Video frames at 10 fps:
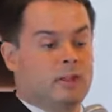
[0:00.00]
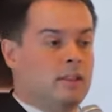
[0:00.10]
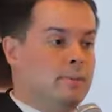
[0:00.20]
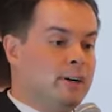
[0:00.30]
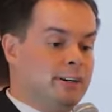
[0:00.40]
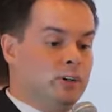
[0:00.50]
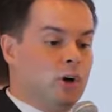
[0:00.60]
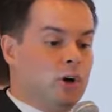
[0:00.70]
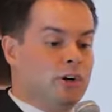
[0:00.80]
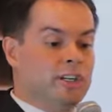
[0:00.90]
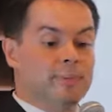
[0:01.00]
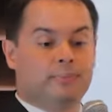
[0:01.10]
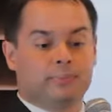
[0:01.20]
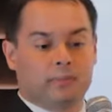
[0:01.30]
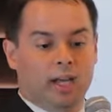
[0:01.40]
the brachial artery,
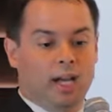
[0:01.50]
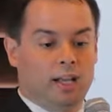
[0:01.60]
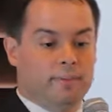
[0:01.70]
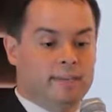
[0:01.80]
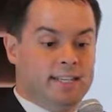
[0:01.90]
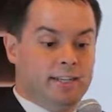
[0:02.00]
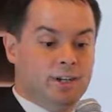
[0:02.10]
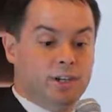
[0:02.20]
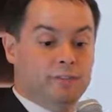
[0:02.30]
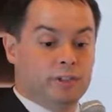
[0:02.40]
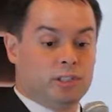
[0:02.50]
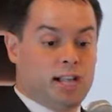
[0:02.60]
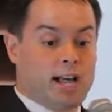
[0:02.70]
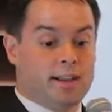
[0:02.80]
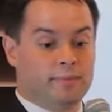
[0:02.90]
the median nerve, which
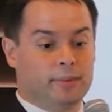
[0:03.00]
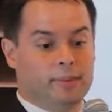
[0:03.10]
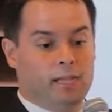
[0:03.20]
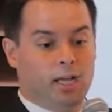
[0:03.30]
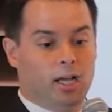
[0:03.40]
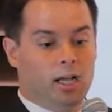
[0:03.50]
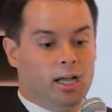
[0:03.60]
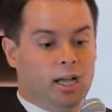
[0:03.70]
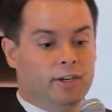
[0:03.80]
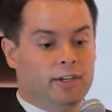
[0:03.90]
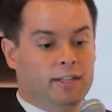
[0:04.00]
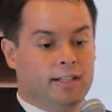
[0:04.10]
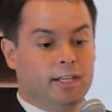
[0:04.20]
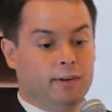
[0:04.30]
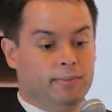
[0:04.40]
lie underneath
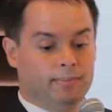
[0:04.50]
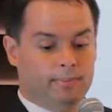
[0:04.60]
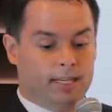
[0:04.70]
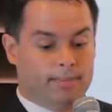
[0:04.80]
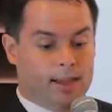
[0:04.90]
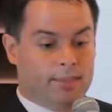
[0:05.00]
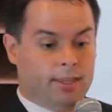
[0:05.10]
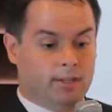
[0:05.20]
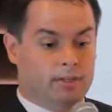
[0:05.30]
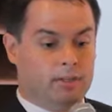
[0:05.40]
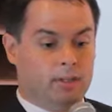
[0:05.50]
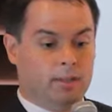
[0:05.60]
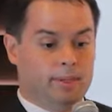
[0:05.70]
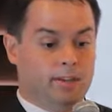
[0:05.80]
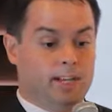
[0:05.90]
here. Many bad things on
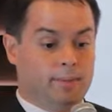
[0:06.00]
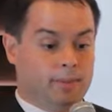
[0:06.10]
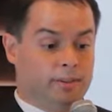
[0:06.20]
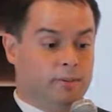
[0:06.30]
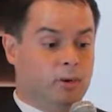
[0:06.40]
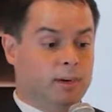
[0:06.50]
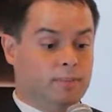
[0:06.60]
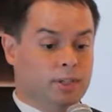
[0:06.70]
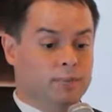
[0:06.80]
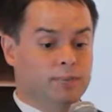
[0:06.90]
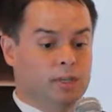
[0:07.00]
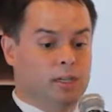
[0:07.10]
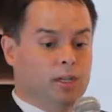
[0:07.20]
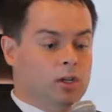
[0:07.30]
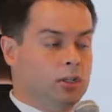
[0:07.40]
the medial aspect of the forearm. So
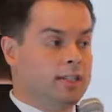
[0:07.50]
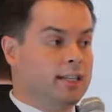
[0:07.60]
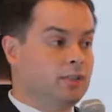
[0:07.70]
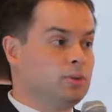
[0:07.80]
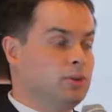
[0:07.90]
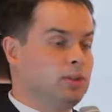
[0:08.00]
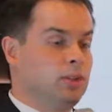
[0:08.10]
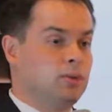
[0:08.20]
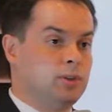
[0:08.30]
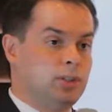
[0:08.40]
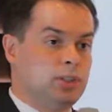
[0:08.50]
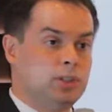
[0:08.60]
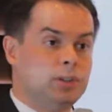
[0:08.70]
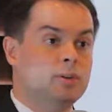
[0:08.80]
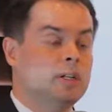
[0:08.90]
hook test is what you
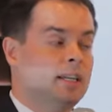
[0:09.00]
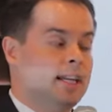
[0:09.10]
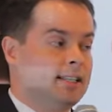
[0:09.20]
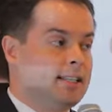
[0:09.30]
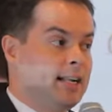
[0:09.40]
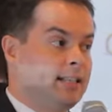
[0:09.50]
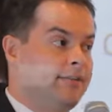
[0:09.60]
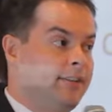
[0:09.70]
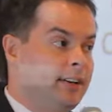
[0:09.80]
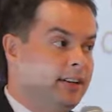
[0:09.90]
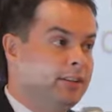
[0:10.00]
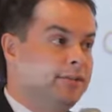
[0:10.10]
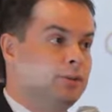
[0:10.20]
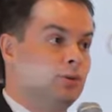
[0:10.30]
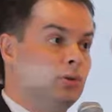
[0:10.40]
do. It's not
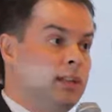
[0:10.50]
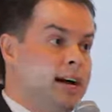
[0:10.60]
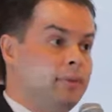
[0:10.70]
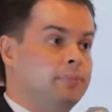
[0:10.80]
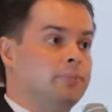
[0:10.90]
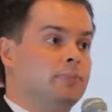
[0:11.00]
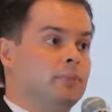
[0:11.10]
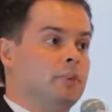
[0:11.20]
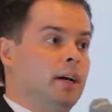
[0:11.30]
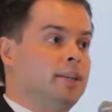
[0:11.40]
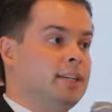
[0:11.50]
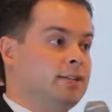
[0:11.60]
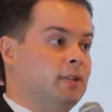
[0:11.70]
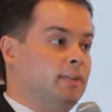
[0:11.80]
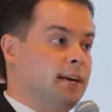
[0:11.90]
definitive to rule out a
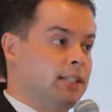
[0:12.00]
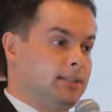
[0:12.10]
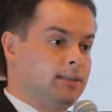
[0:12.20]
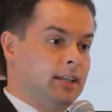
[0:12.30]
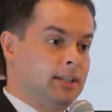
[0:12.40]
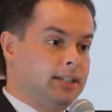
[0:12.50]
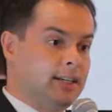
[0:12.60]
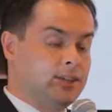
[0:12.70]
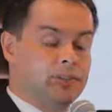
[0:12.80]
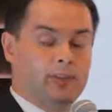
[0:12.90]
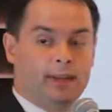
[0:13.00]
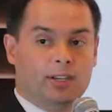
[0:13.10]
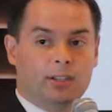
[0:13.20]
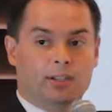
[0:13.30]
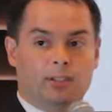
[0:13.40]
distal biceps tendon tear. So if a
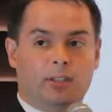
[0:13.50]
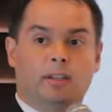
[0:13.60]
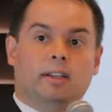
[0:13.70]
patient